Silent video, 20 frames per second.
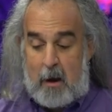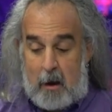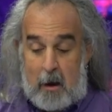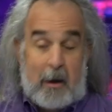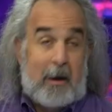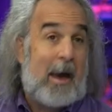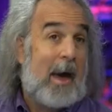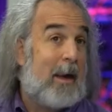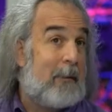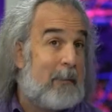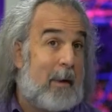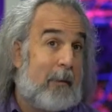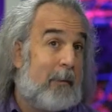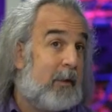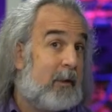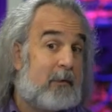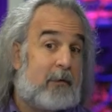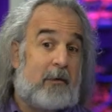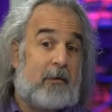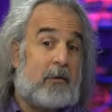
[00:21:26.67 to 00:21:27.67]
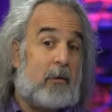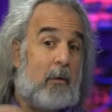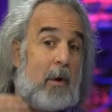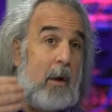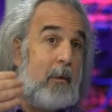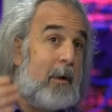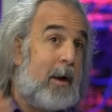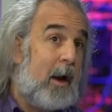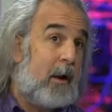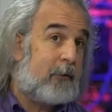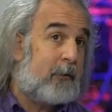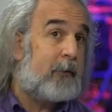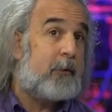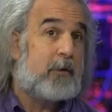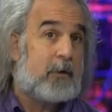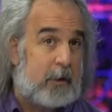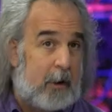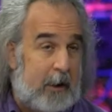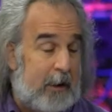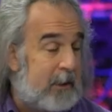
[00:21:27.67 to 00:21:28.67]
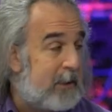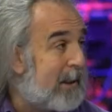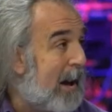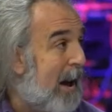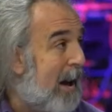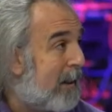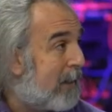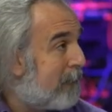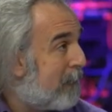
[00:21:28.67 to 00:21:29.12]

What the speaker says: Again, maybe this is a way we exfiltrated data.